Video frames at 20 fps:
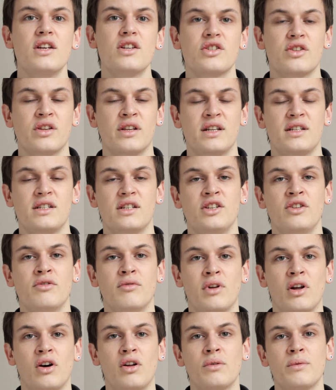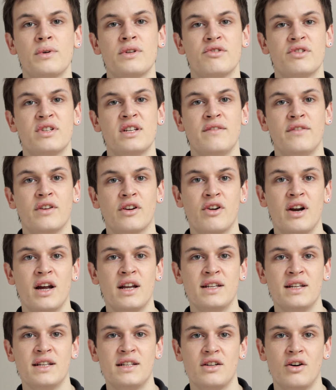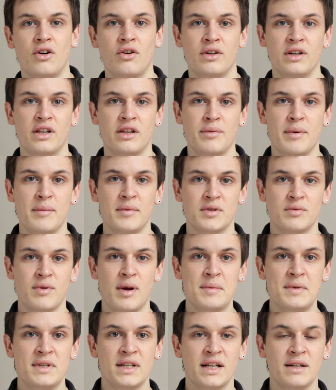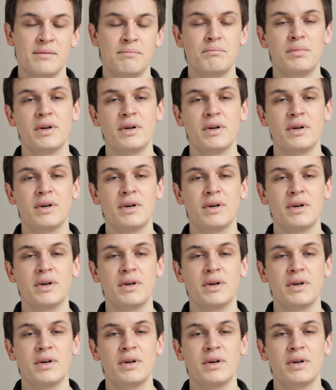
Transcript: so that you will always receive your credit on other people's website,